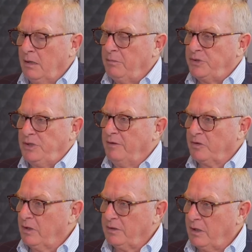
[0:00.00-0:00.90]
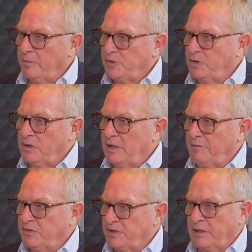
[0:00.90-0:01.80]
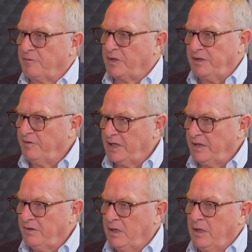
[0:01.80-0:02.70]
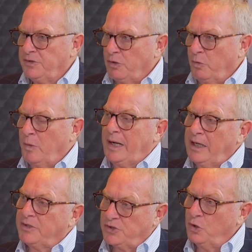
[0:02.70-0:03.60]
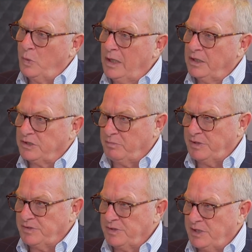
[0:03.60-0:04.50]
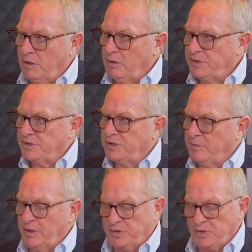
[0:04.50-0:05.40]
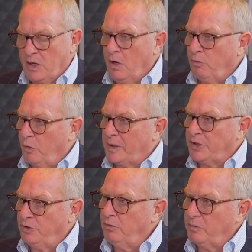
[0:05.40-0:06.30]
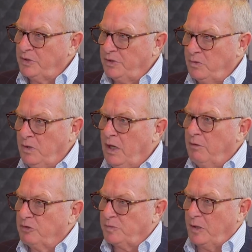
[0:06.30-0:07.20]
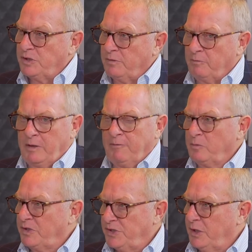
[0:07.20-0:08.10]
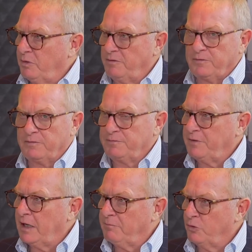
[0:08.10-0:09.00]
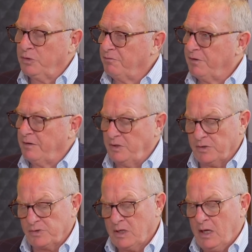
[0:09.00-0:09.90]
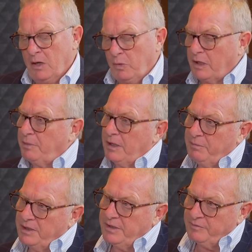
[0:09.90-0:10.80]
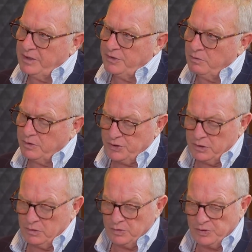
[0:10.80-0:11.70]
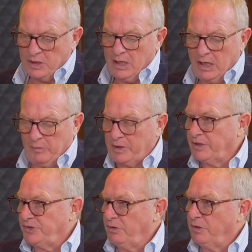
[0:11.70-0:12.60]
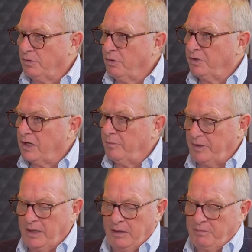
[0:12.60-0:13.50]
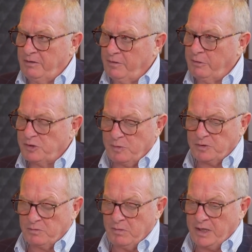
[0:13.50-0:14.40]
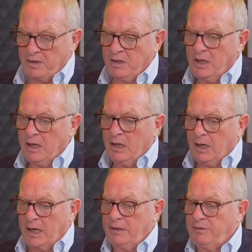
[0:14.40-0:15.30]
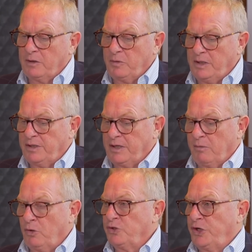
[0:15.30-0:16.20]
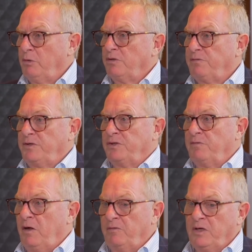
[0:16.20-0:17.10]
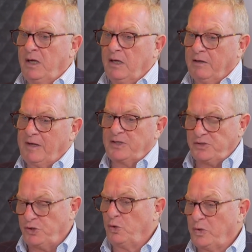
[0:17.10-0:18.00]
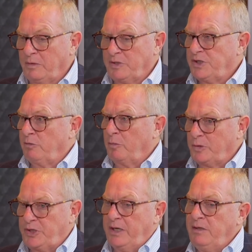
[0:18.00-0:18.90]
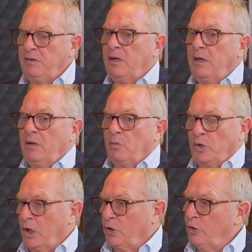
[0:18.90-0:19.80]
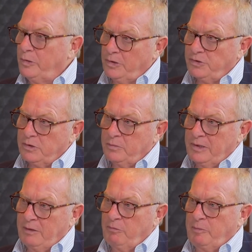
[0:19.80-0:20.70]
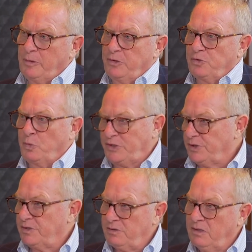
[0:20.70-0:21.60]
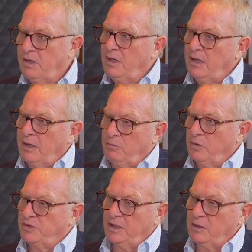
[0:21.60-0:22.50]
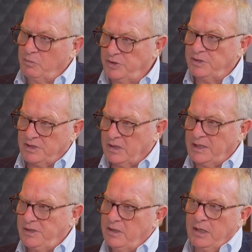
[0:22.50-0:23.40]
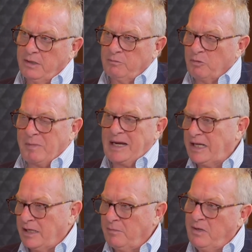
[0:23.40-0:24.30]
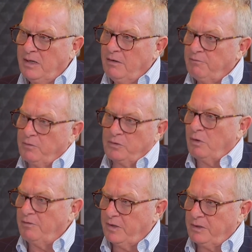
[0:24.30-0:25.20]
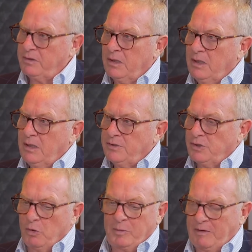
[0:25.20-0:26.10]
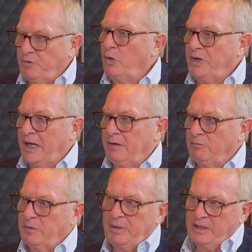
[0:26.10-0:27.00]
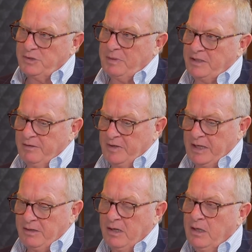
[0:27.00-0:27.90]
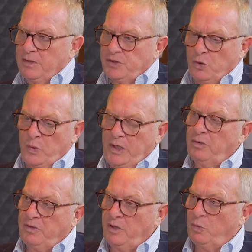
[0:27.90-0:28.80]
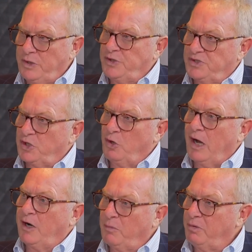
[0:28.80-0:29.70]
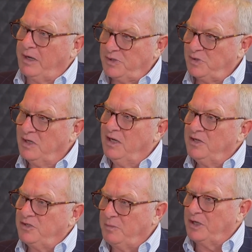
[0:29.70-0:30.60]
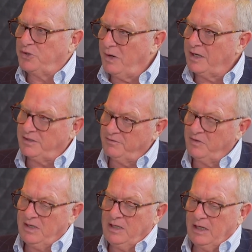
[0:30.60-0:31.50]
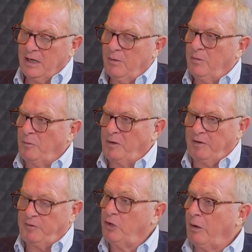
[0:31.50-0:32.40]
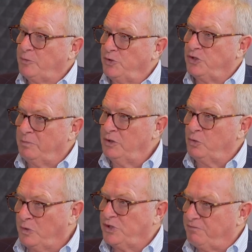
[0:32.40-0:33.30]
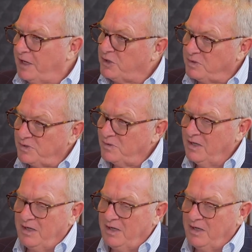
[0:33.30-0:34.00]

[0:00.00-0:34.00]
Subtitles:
But you never got the opportunity to have a significant dividend. So we're running it so well as a business now, us and some others, where we can do what we do responsive. We haven't raised equity for more than 5 years. We can pay a big dividend to our shareholders, and we continue to grow the company and be a very responsible miner. I think we need to get more generous funds involved. I'd actually joke with them and say, well, pretend we're not a gold producer. Pretend we produce widgets. And we're selling widgets at $1,900 and we're making them for $1,200. So when we have no debt and we pay this big dividend, so we don't need widgets to go higher in price to be attractive. And we have other opportunities to build widget factories.